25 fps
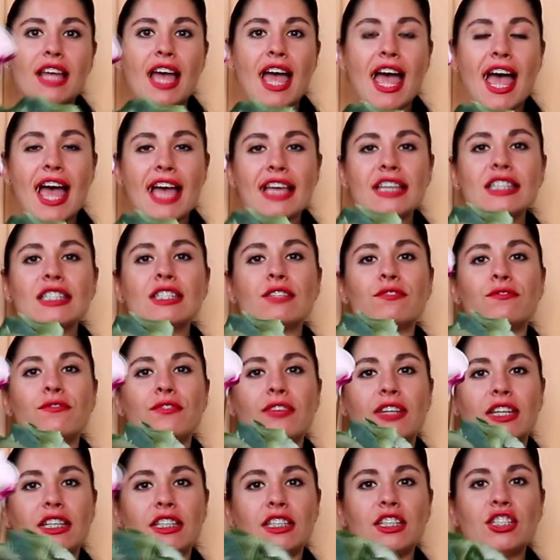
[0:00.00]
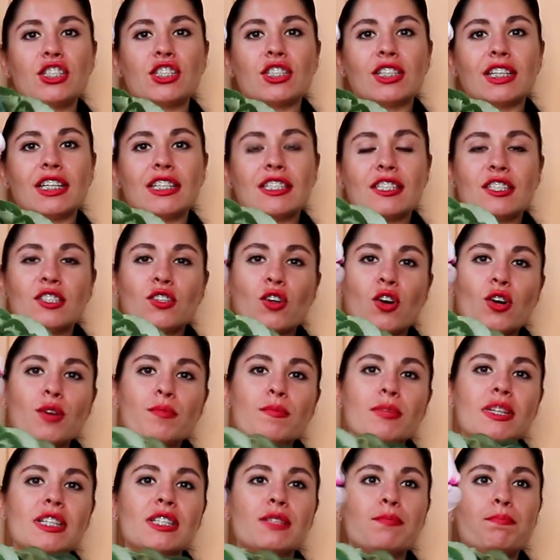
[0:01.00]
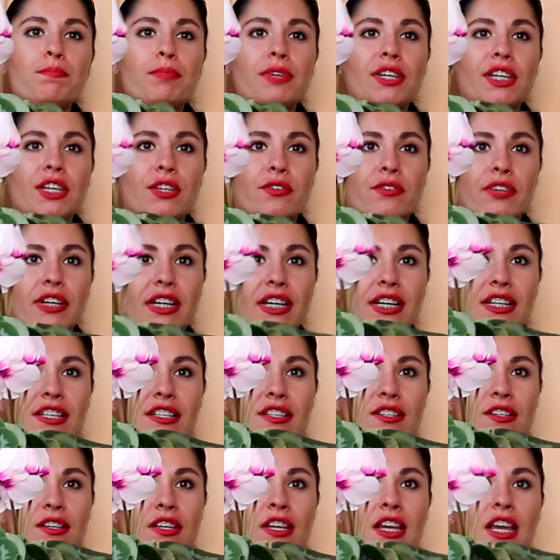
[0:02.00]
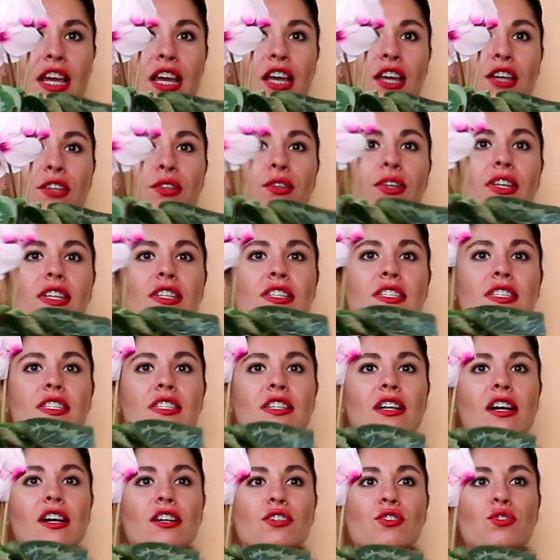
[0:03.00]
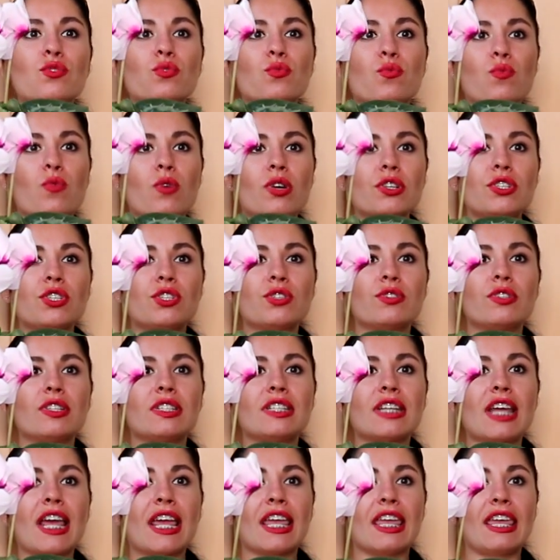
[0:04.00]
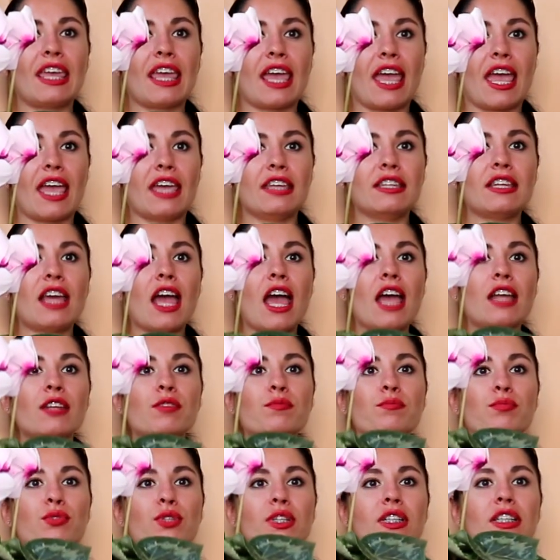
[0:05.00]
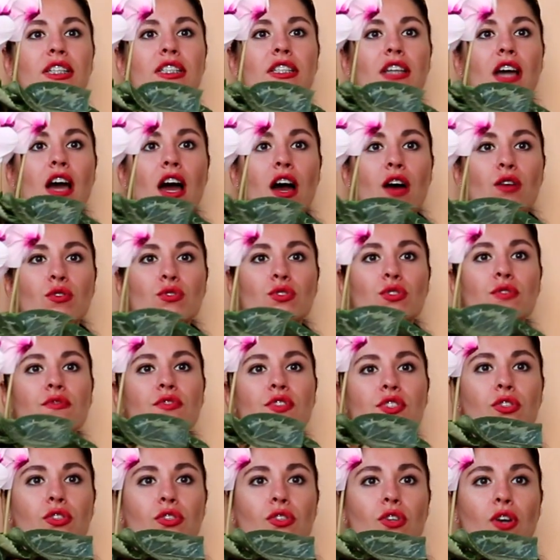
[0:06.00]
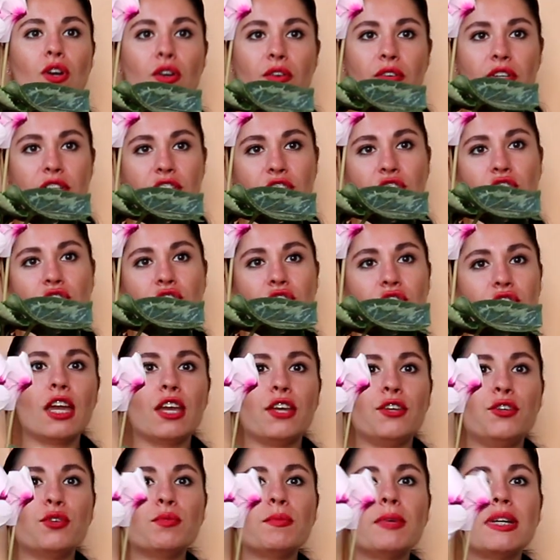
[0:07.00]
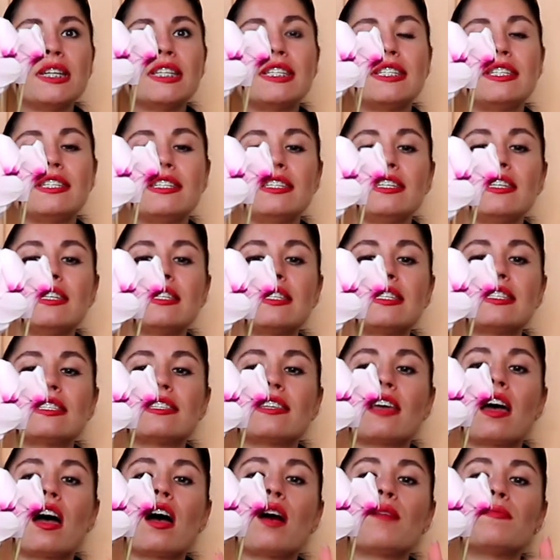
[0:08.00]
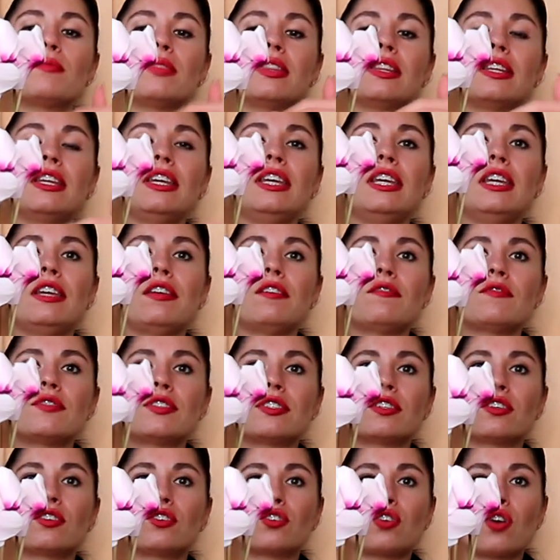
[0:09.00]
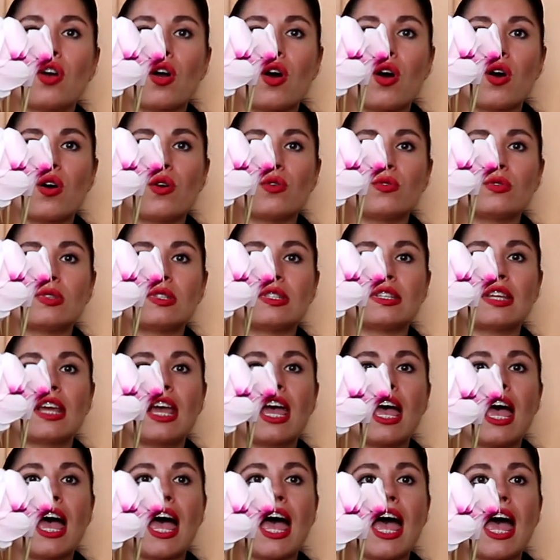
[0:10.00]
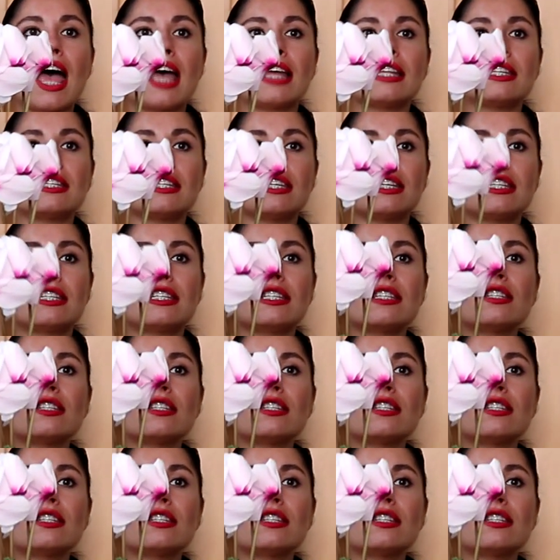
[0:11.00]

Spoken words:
has finished its dormant period, you can start to water it again and bring it out of storage. You may see some leaves, growth, and it